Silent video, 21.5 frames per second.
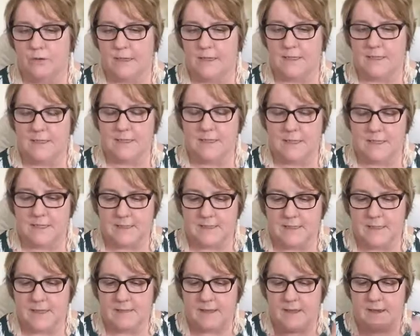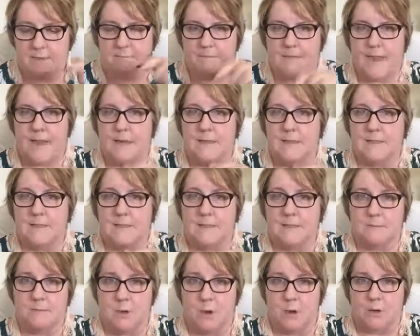It's in that balanced
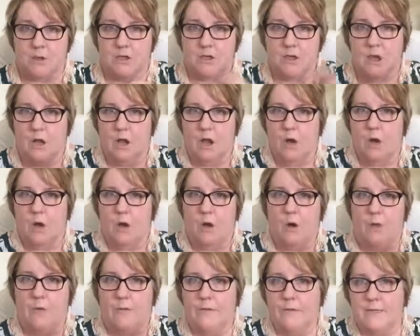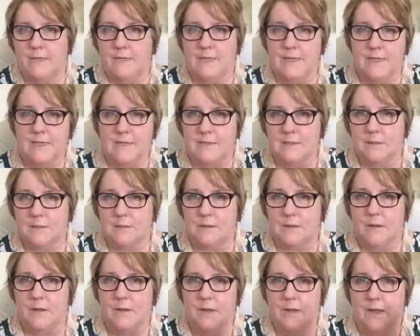spot on the
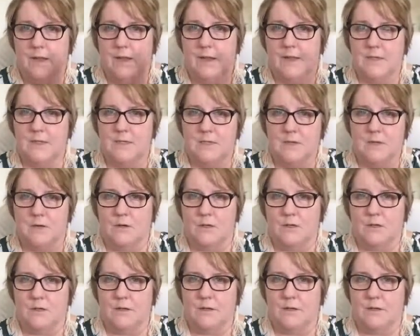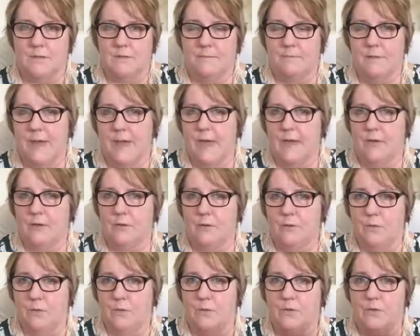seesaw. It's not bad
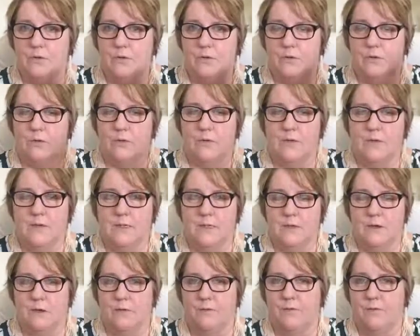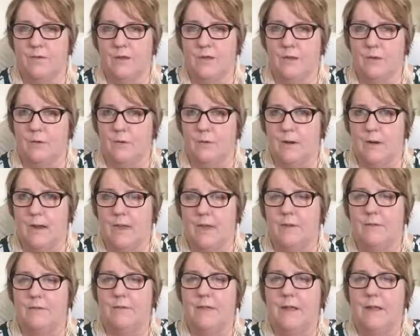or good. It's not fear or
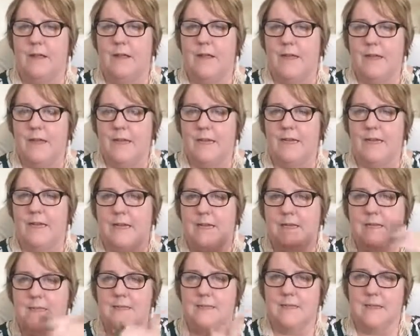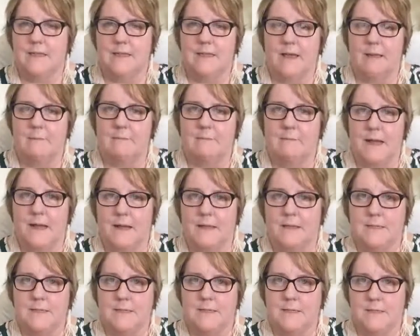love. It is that
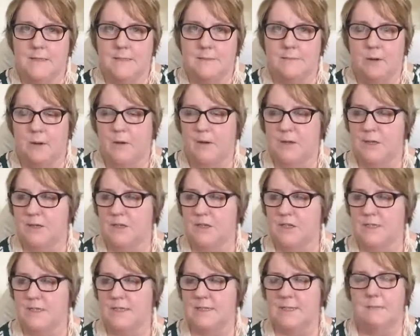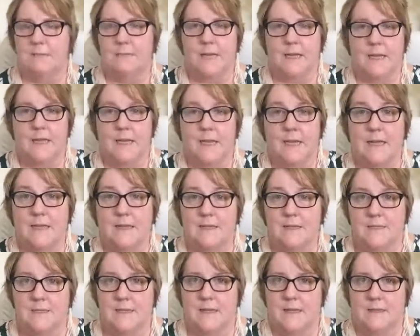balanced spot. It just simply
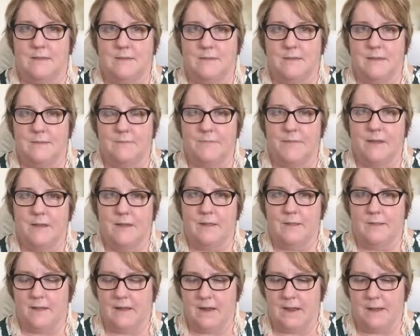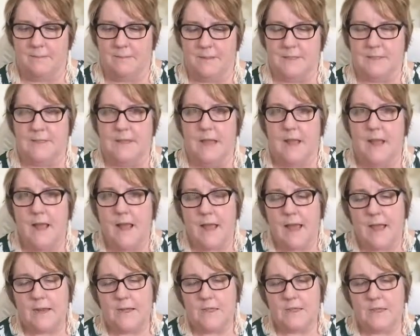is something that happens,
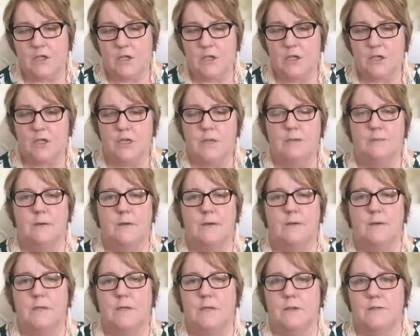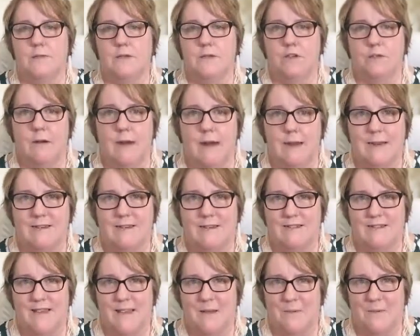and it's usually because you've trained it
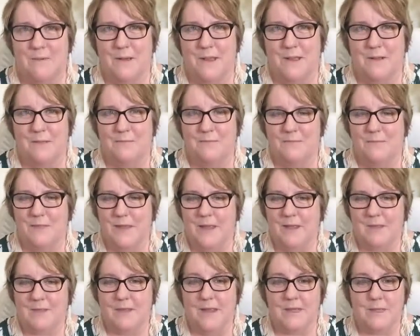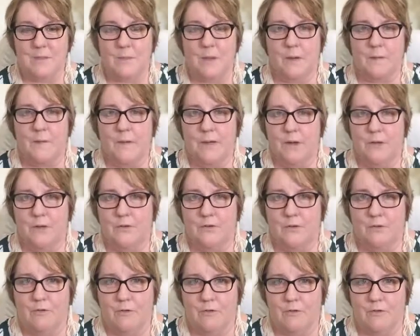that way. That's why we go to
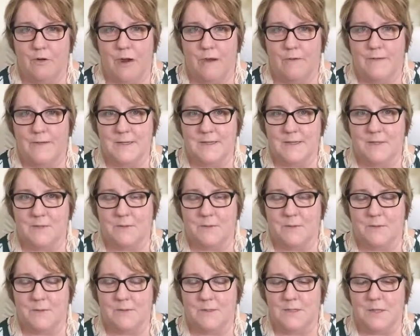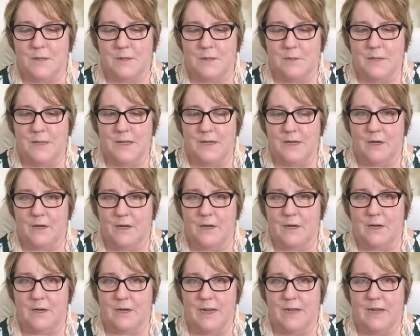driving school, so that we can
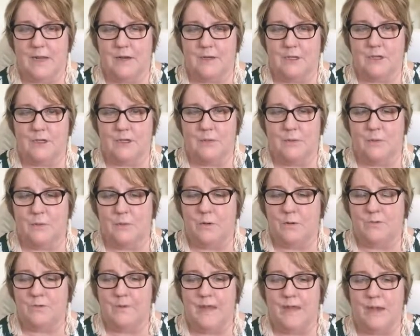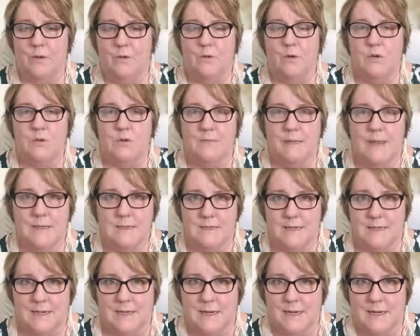learn how to do all of that
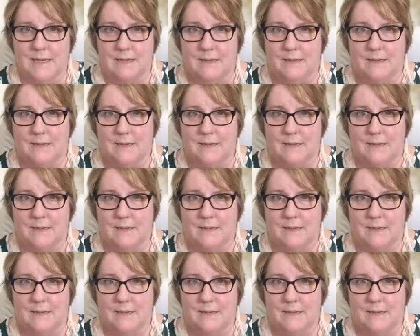automatically.